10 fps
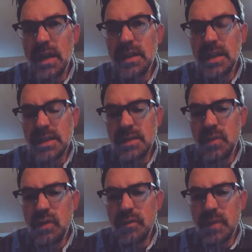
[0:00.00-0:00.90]
and it doesn't
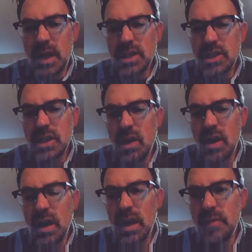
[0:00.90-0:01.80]
move much, there
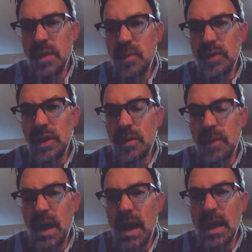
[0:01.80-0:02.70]
aren't a lot of people
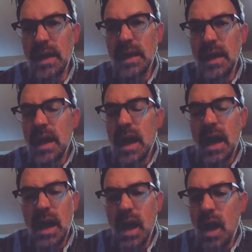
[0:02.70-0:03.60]
nearby.
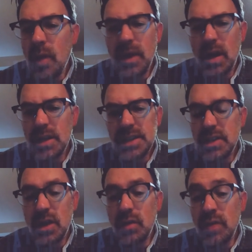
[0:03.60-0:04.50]
I'll be honest,
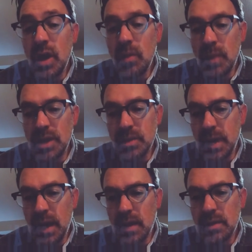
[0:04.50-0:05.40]
I don't know much
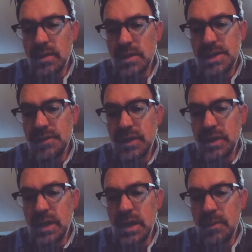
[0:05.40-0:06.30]
about
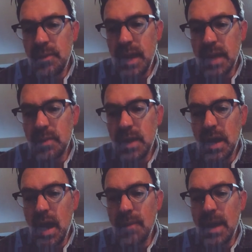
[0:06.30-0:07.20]
civilian impact, but
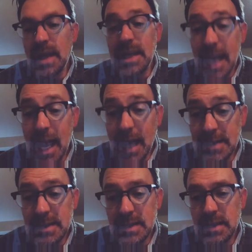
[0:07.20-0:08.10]
my
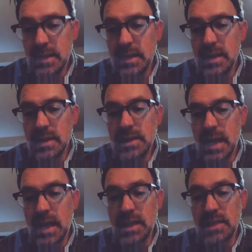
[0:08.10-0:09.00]
guess is
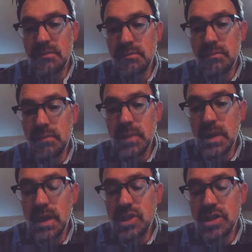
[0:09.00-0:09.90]
that it's
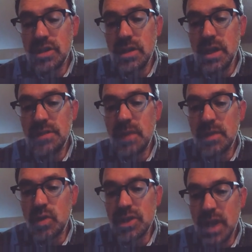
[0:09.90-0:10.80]

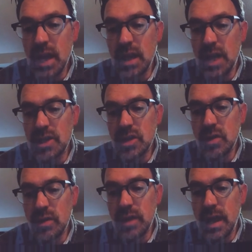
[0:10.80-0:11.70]
much more
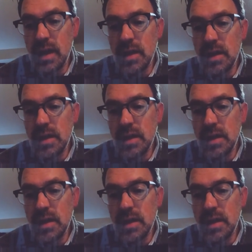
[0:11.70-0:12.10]
psychological than